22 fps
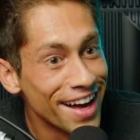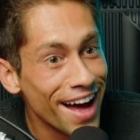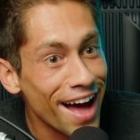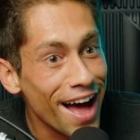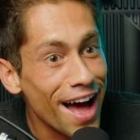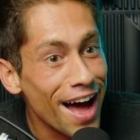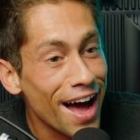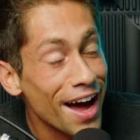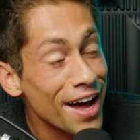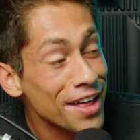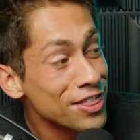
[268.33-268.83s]

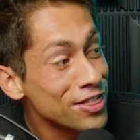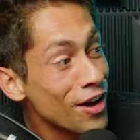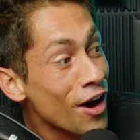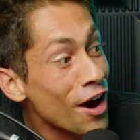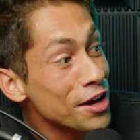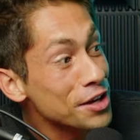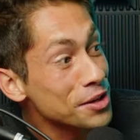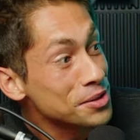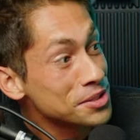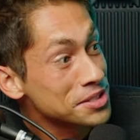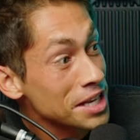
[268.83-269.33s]
I
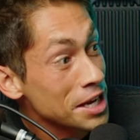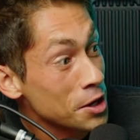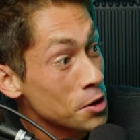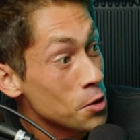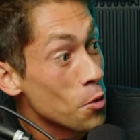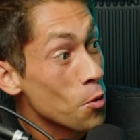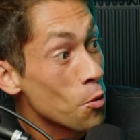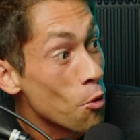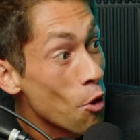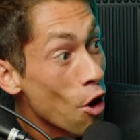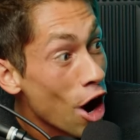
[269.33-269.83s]
thought you said
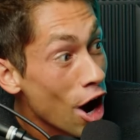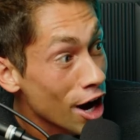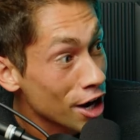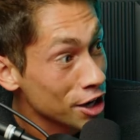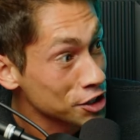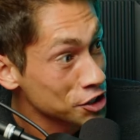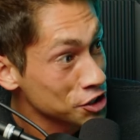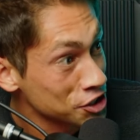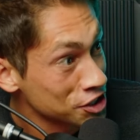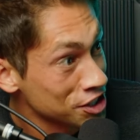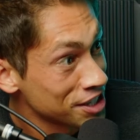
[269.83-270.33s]

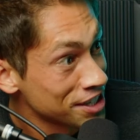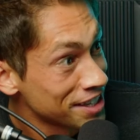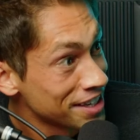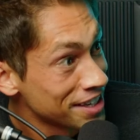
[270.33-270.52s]
washed.